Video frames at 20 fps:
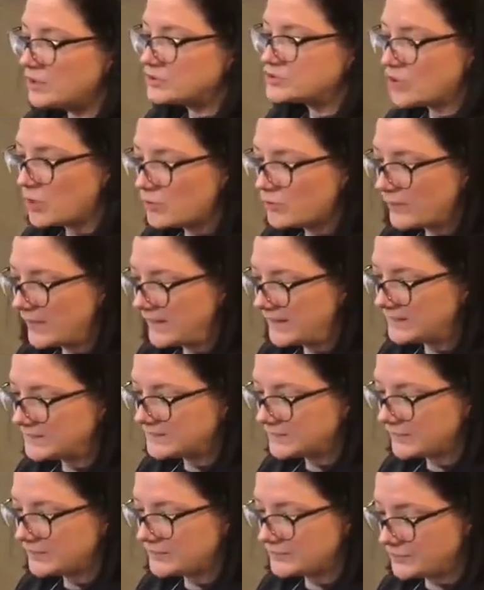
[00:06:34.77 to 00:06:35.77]
don't wait
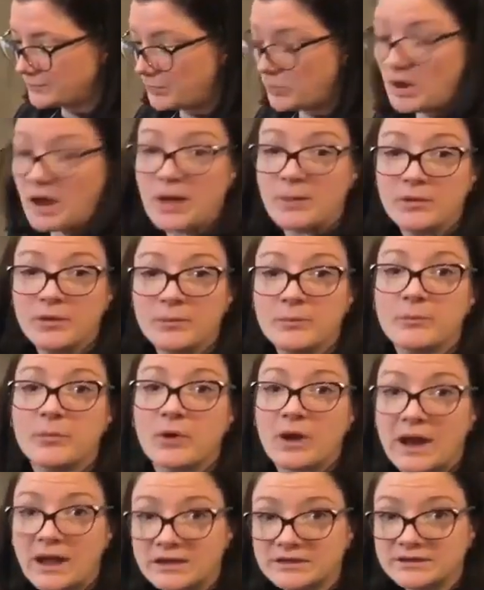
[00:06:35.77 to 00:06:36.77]
until there's a problem.
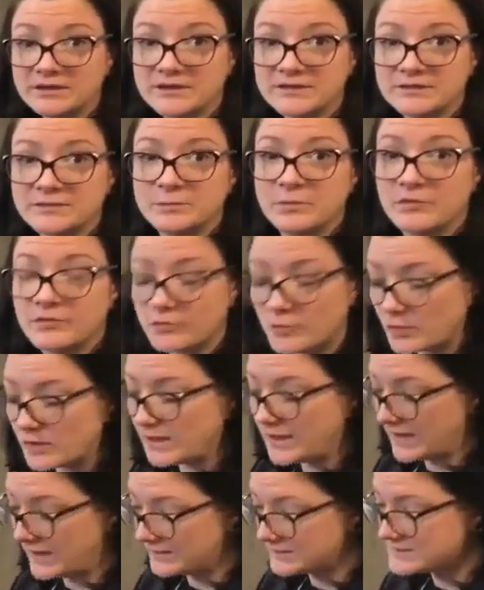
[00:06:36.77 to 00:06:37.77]
Practice
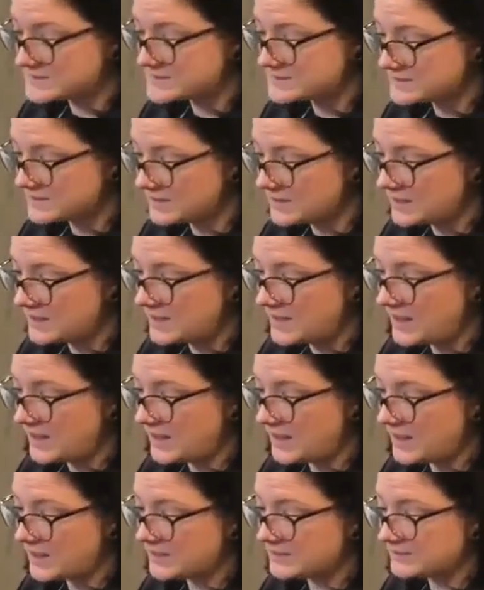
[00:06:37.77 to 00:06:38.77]
beforehand.
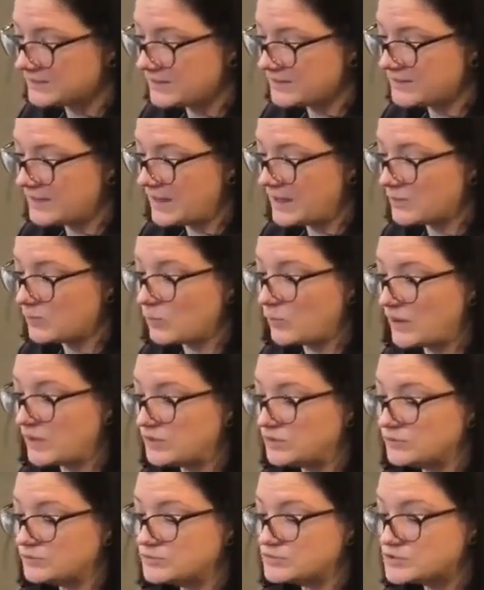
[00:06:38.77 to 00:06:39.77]
And then
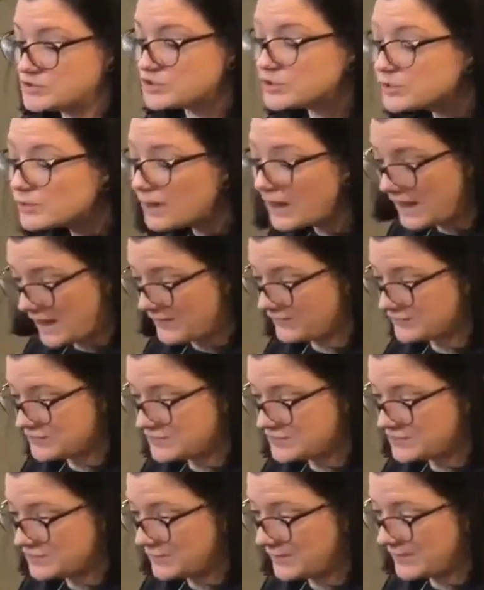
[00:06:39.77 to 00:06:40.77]
when you do have to
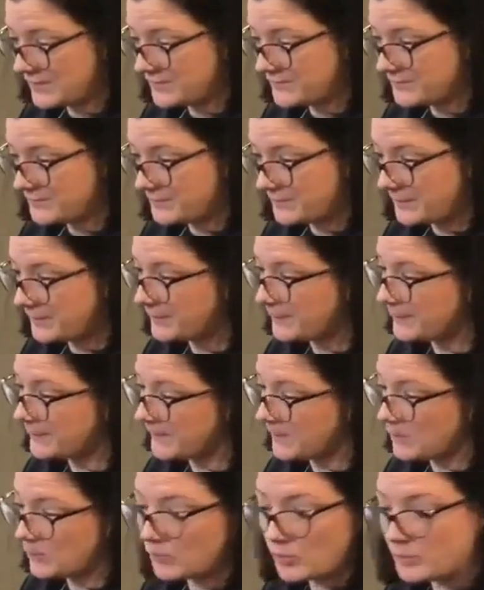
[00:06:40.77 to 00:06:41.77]
do it,
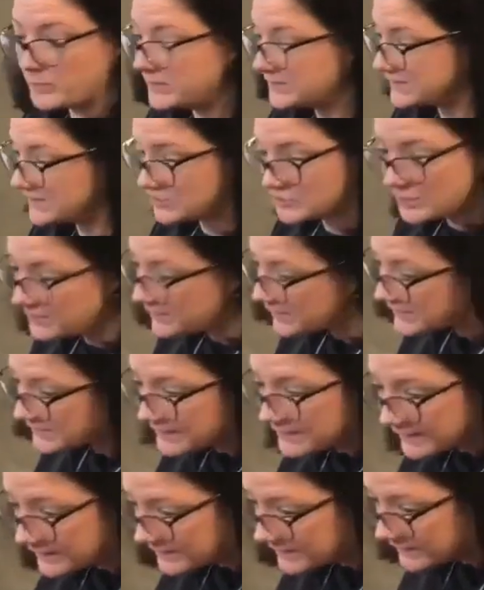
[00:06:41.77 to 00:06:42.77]
it won't be such a big
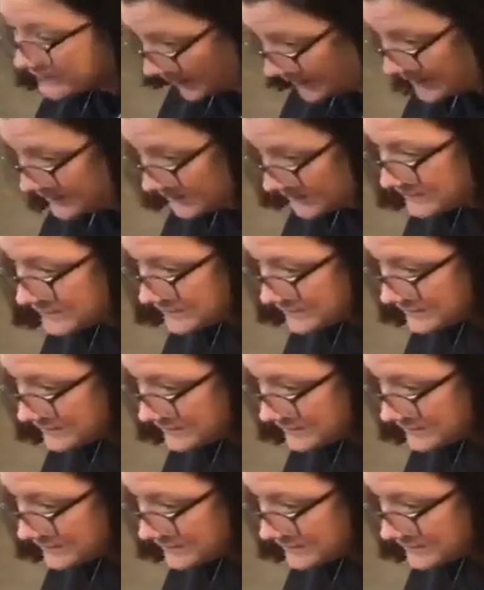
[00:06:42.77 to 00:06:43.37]
deal, right?